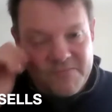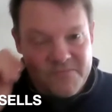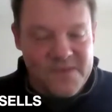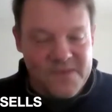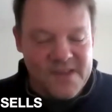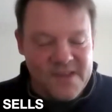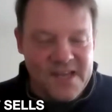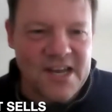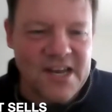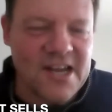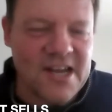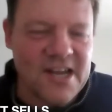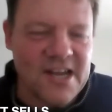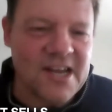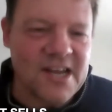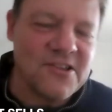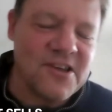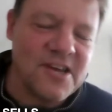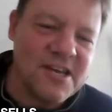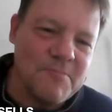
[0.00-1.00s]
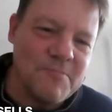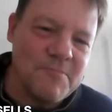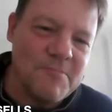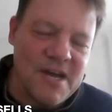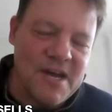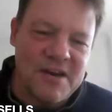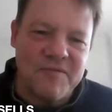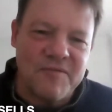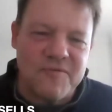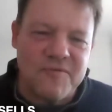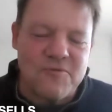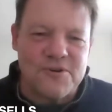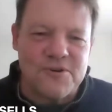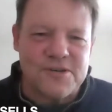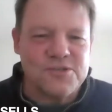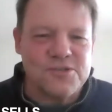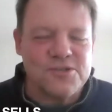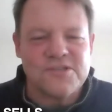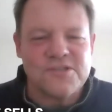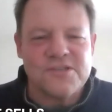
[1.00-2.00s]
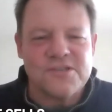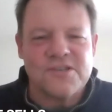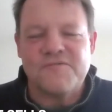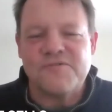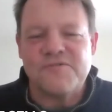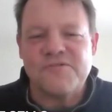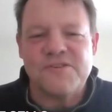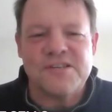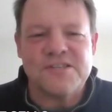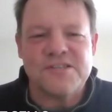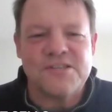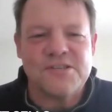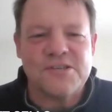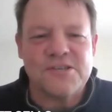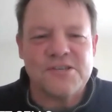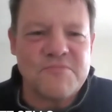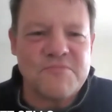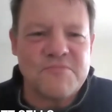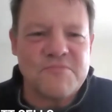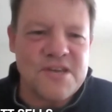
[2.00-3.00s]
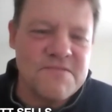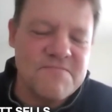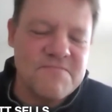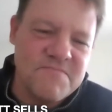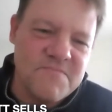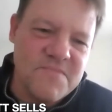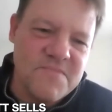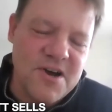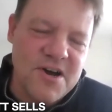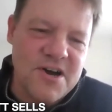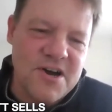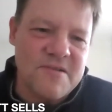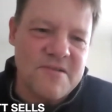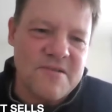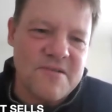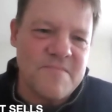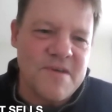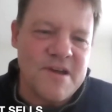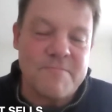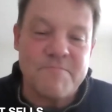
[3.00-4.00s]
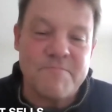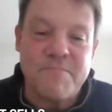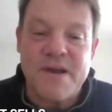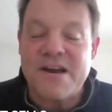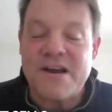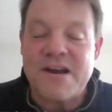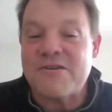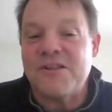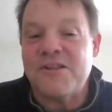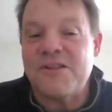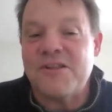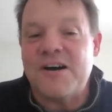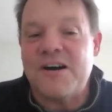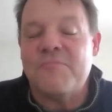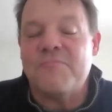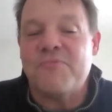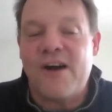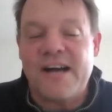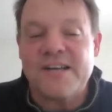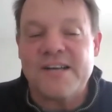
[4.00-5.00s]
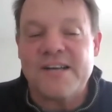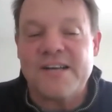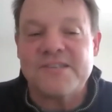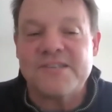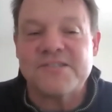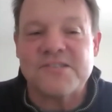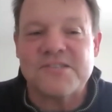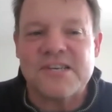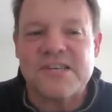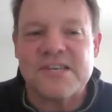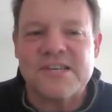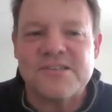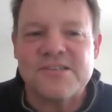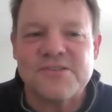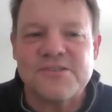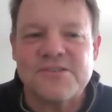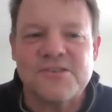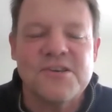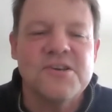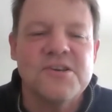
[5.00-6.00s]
and I like metaphors if you get to know me, and parallel processes.